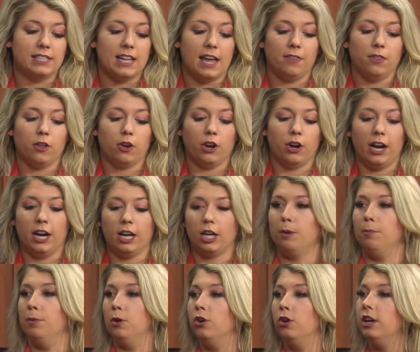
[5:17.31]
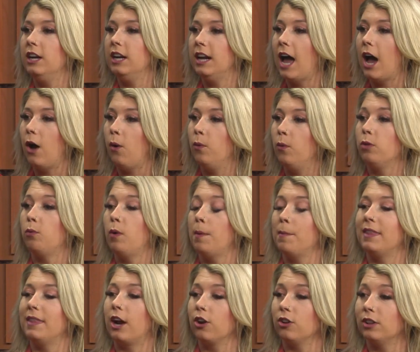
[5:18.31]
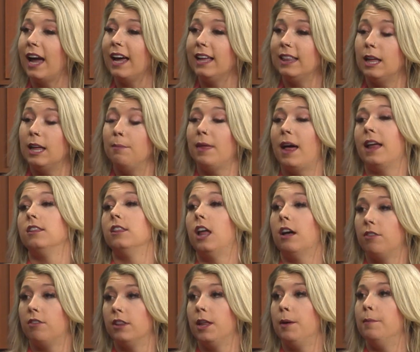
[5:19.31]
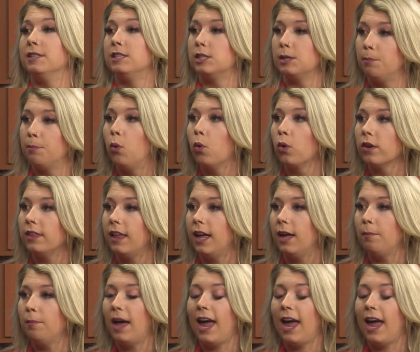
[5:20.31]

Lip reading: that they're in a community now with women that are like them, that love on them and support them.